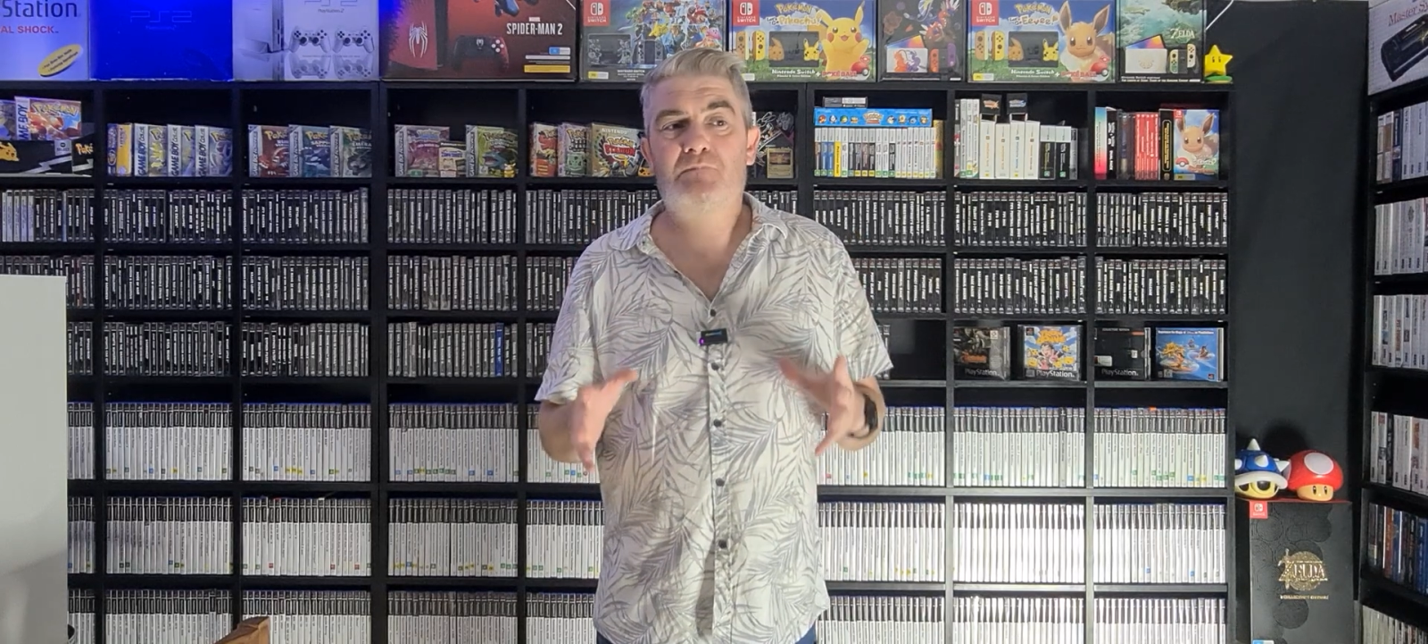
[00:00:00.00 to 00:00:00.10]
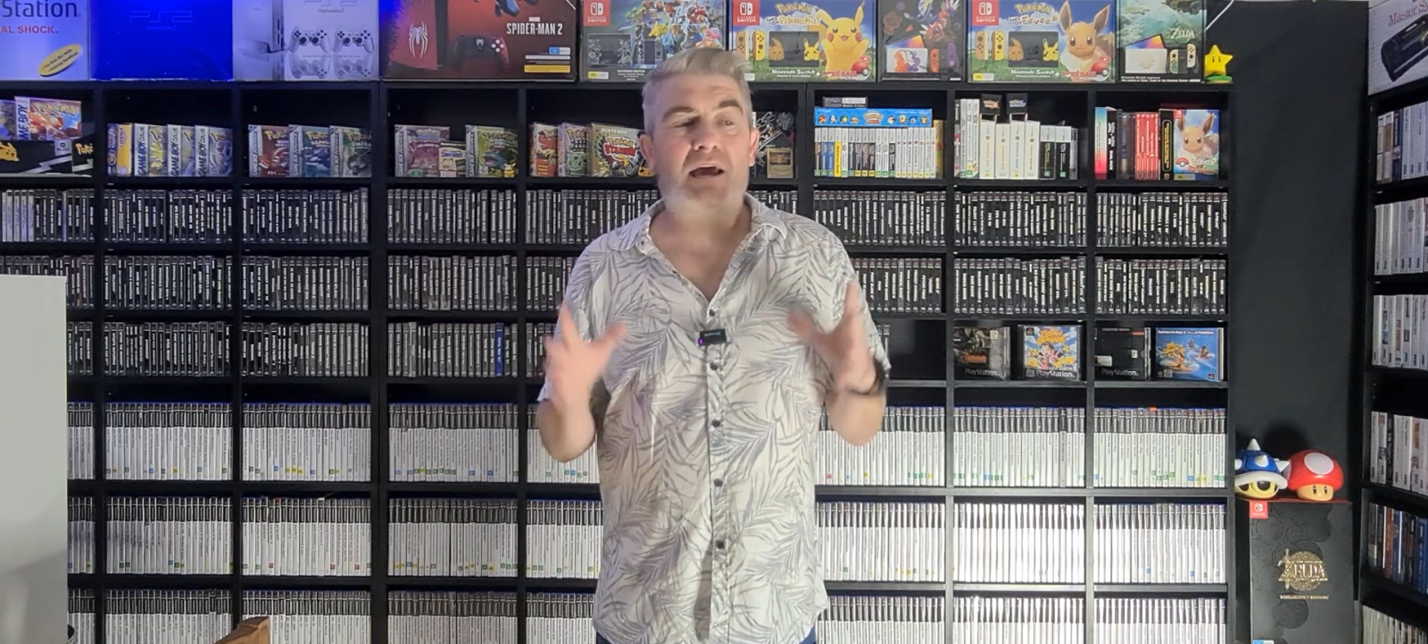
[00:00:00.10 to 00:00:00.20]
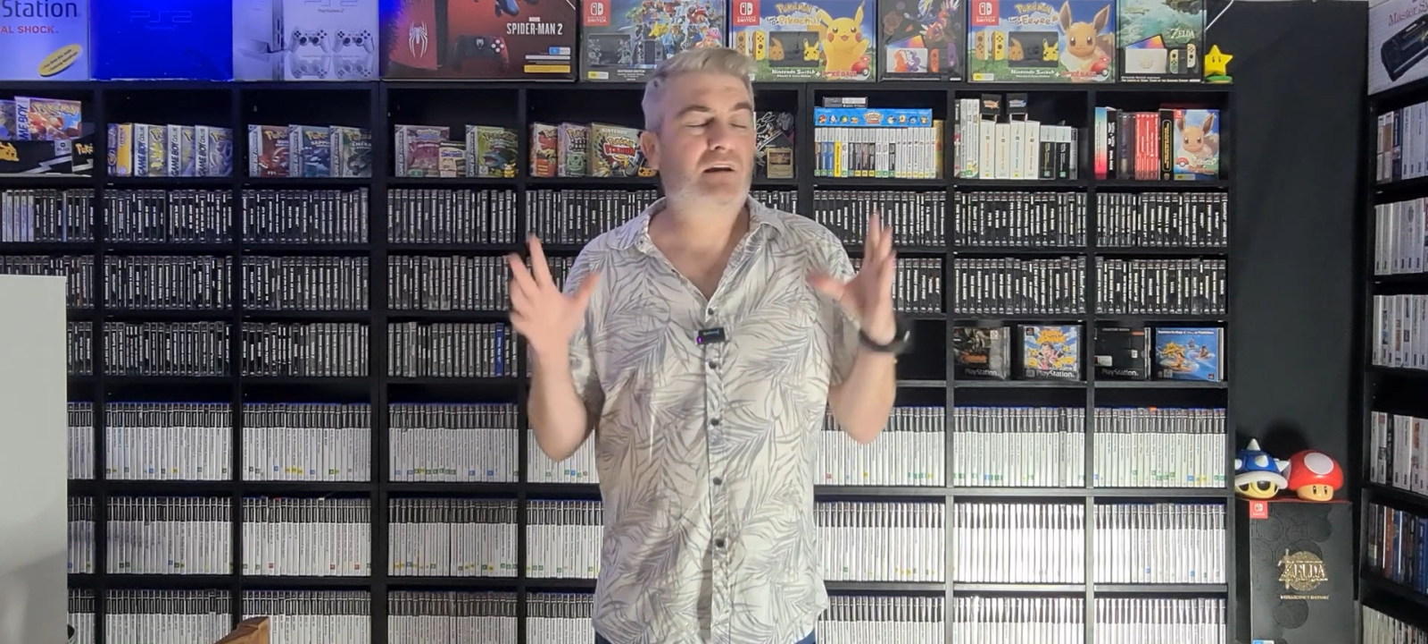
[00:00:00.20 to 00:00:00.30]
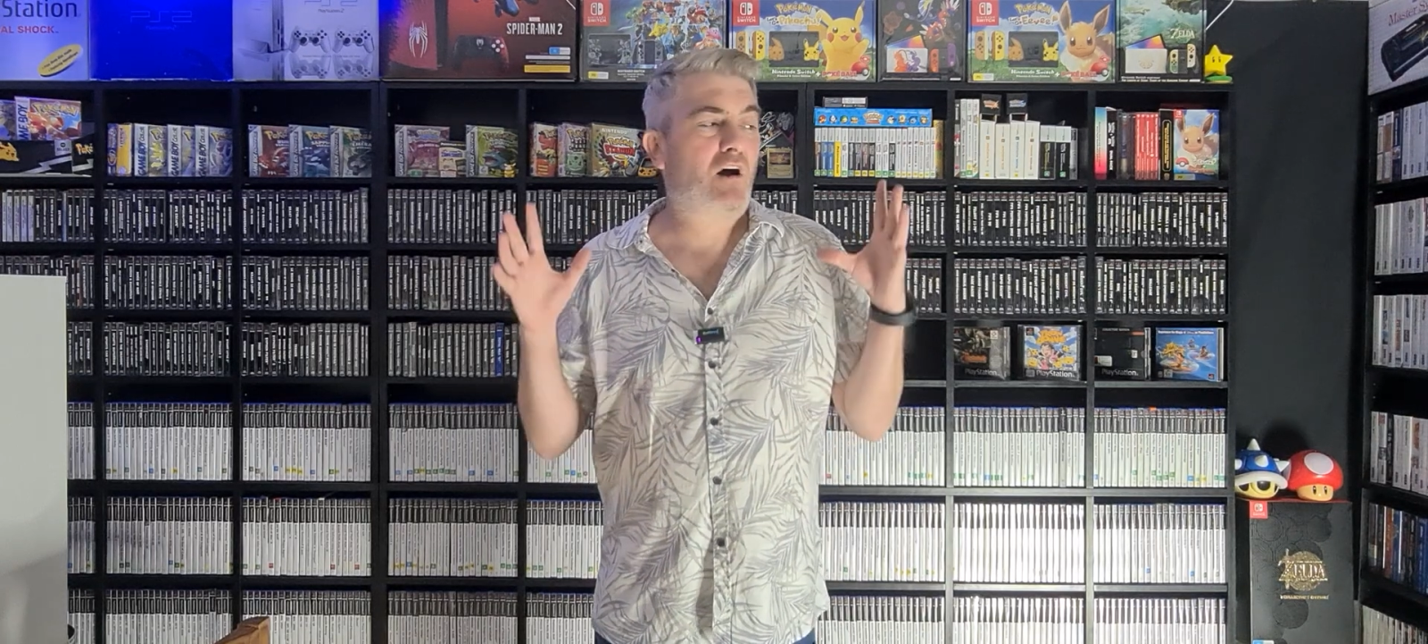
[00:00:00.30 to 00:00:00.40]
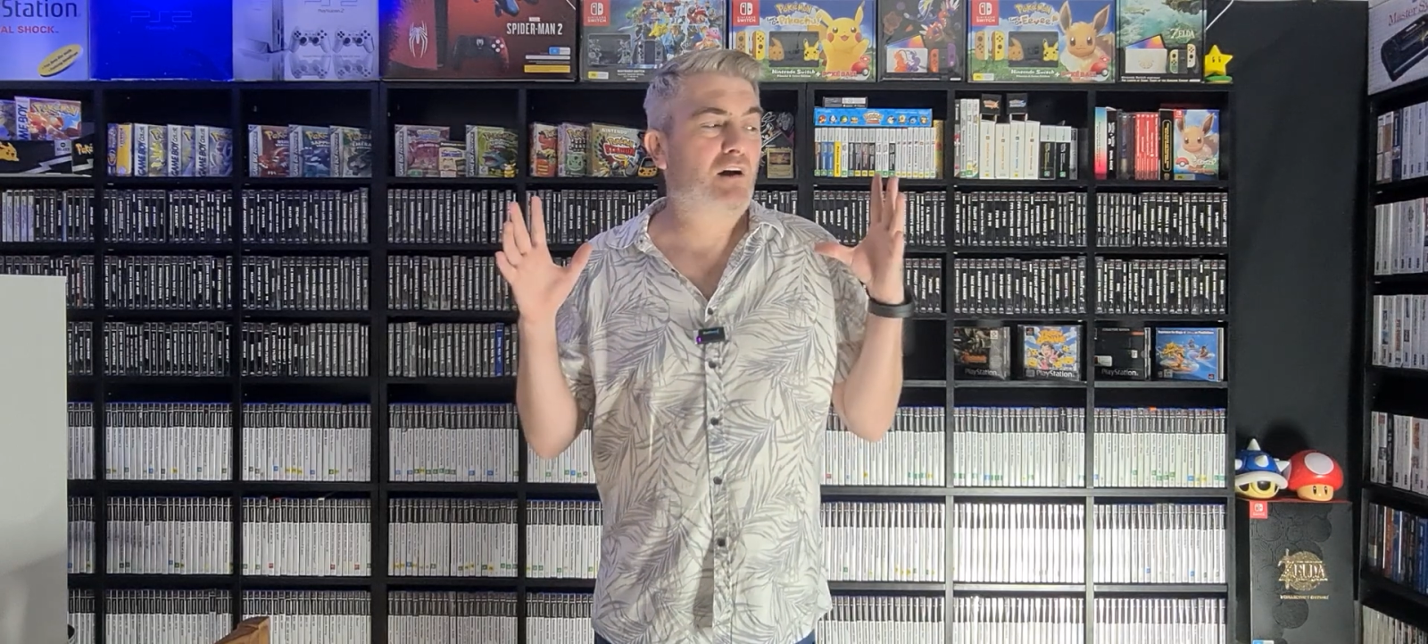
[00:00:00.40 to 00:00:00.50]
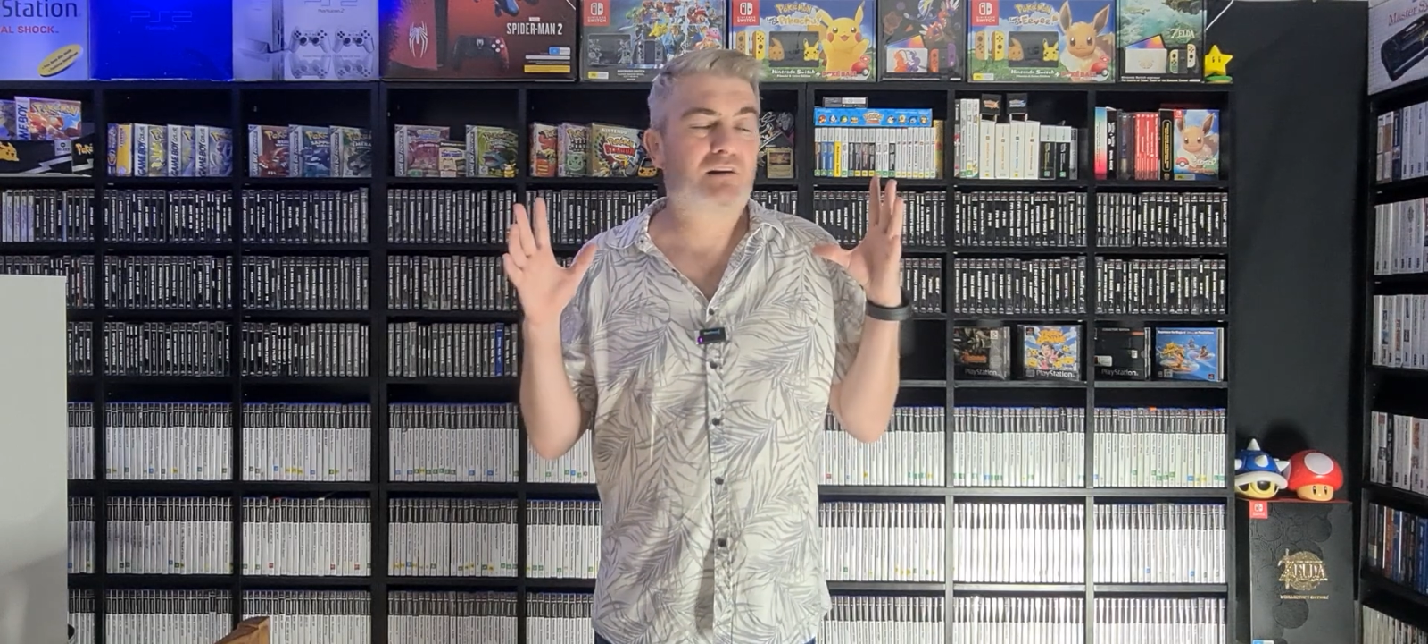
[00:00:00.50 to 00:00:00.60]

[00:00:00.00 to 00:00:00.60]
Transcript: man,